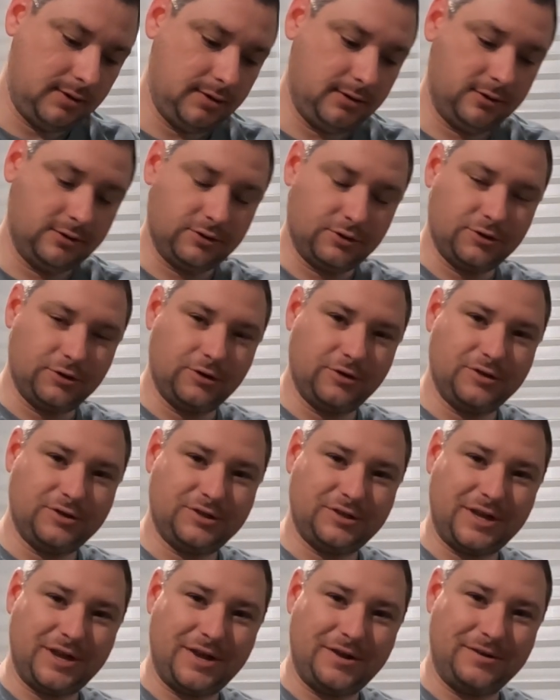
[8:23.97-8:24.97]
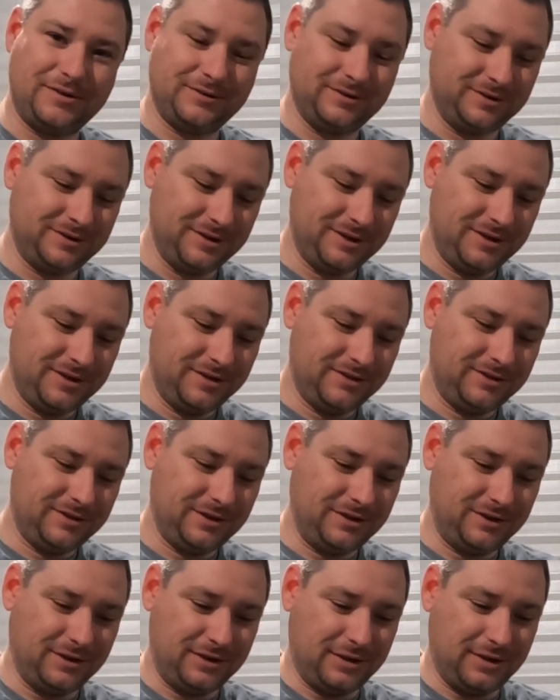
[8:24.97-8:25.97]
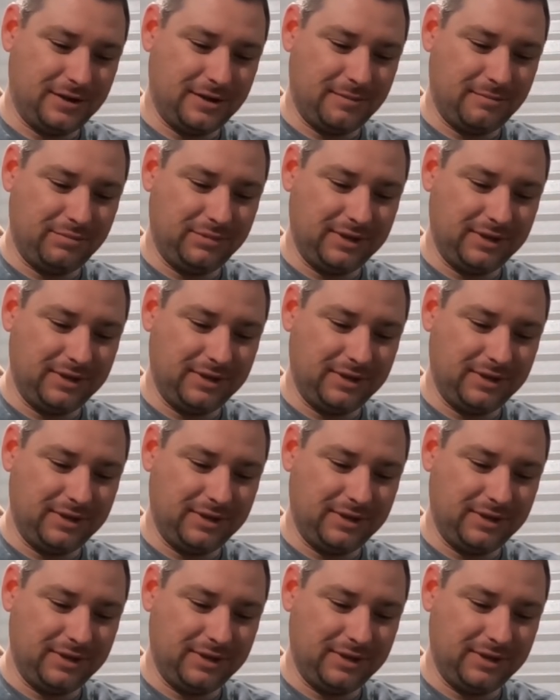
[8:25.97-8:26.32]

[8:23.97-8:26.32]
And there's a certain sound that a